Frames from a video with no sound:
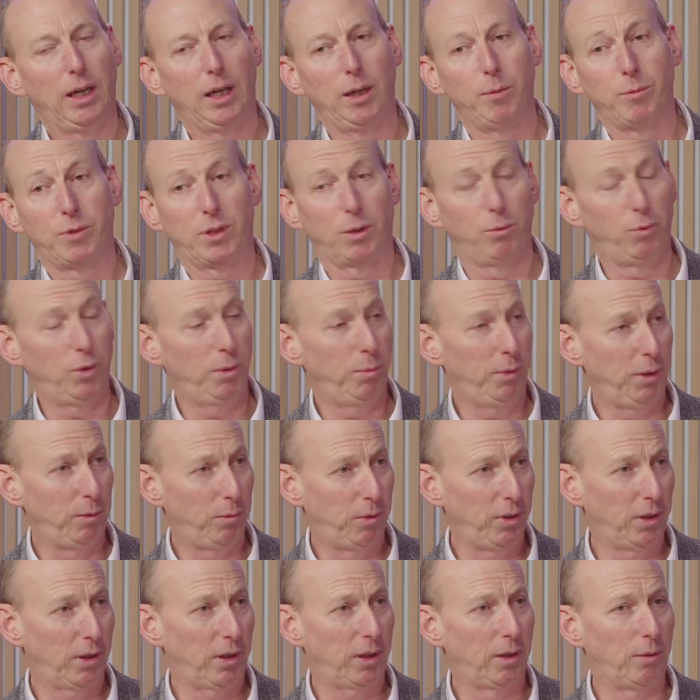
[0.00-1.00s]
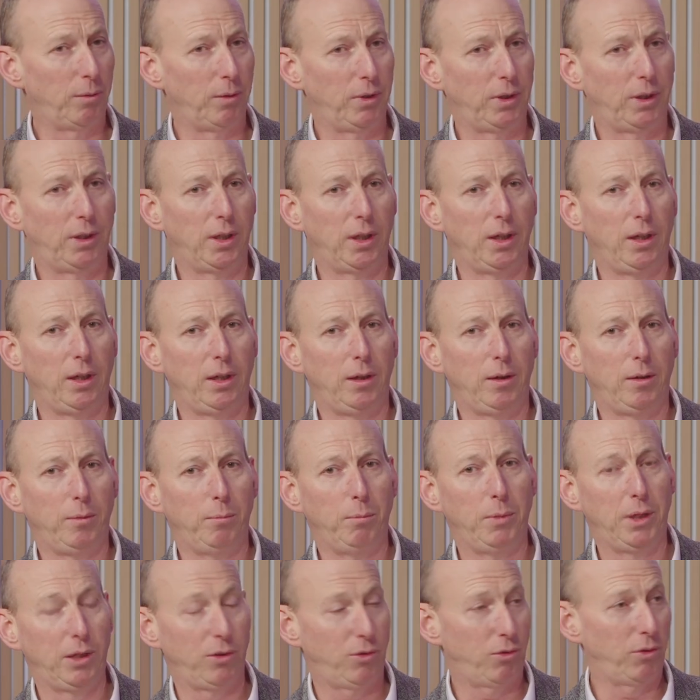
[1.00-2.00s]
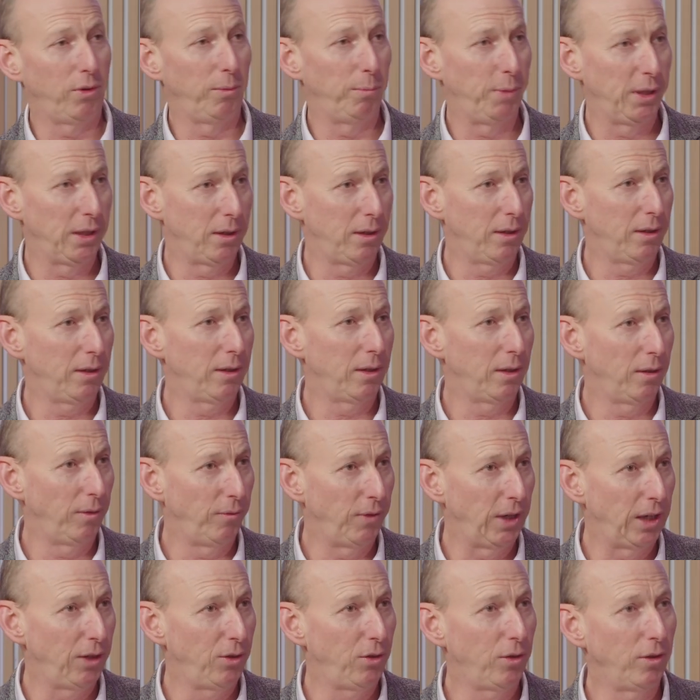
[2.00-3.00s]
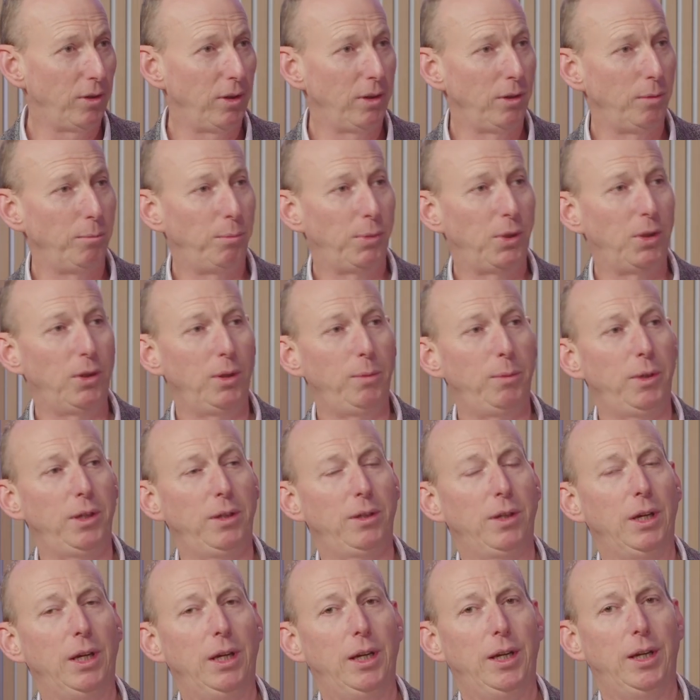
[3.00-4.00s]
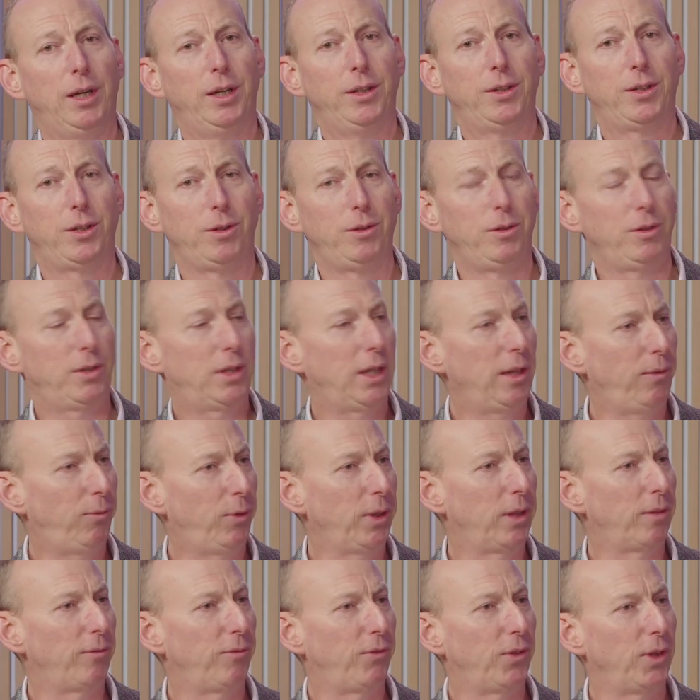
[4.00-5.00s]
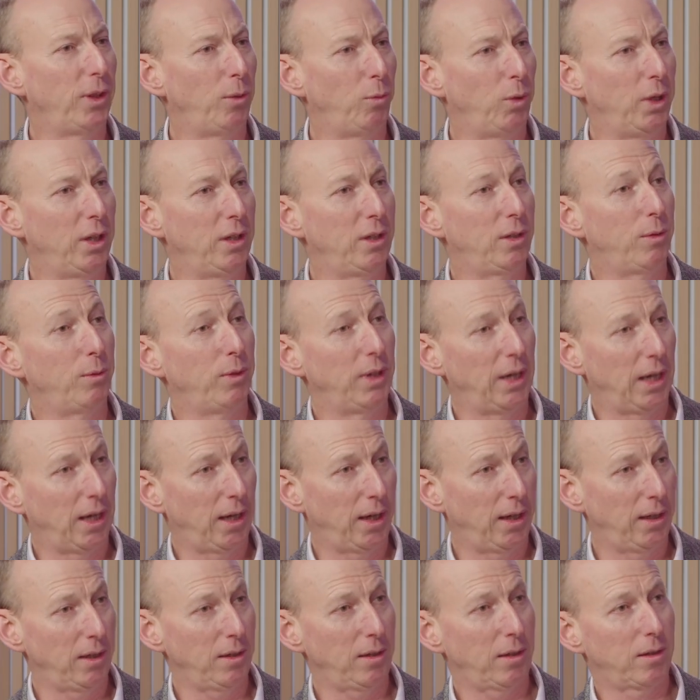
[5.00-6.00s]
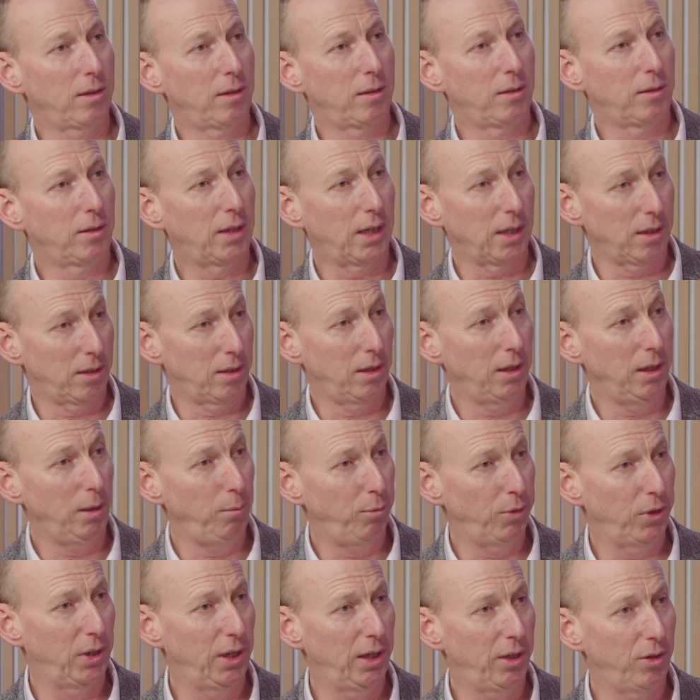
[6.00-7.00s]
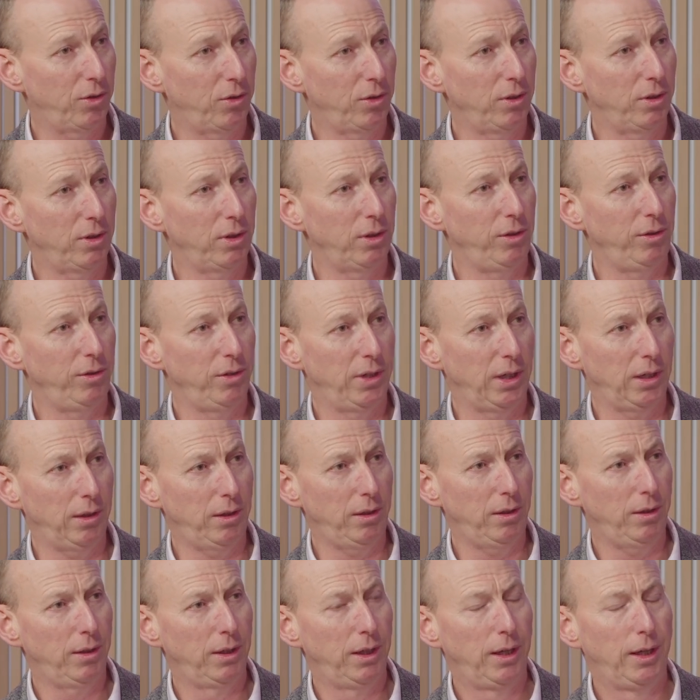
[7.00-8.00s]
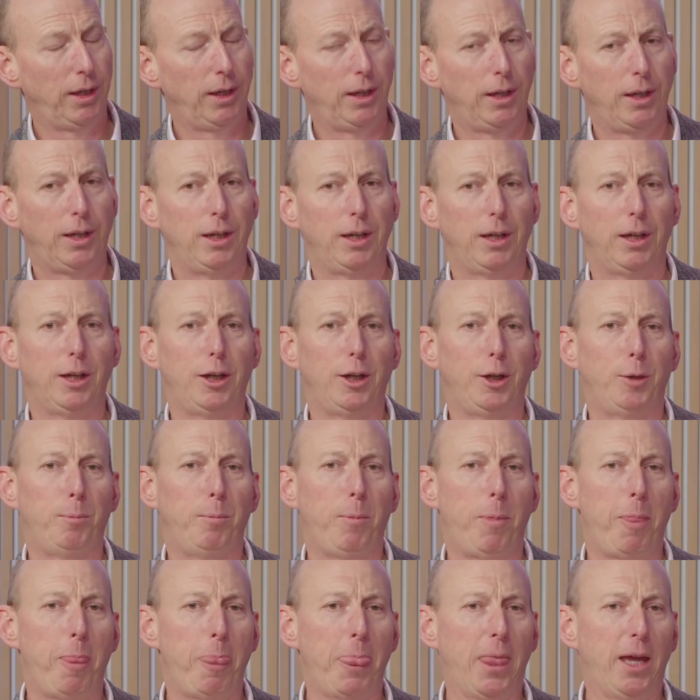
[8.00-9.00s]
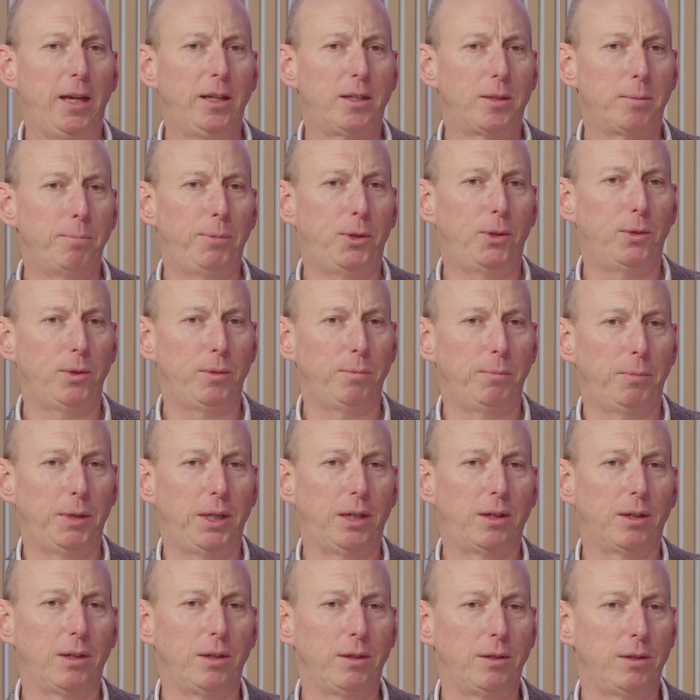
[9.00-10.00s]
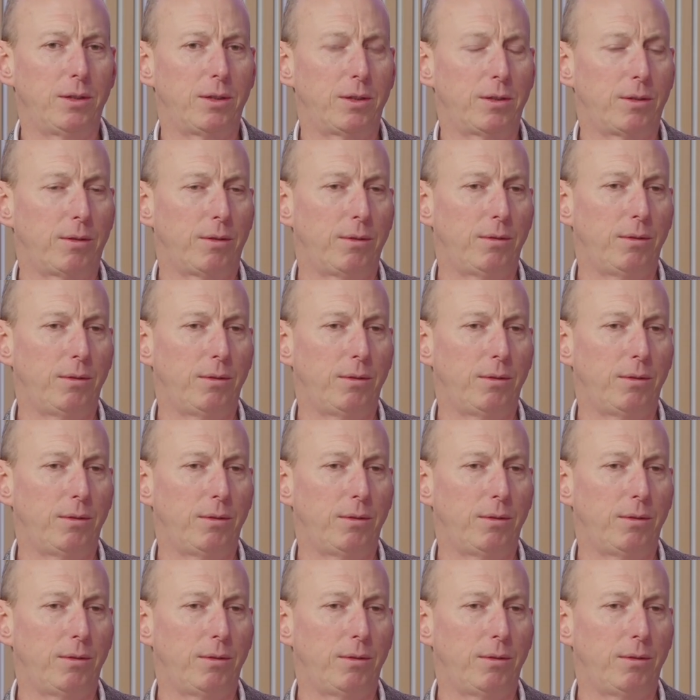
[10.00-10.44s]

So we'll be working with the Ministry of Business, Innovation and Employment to see if we can find ways to enhance custody protections in New Zealand. It's important because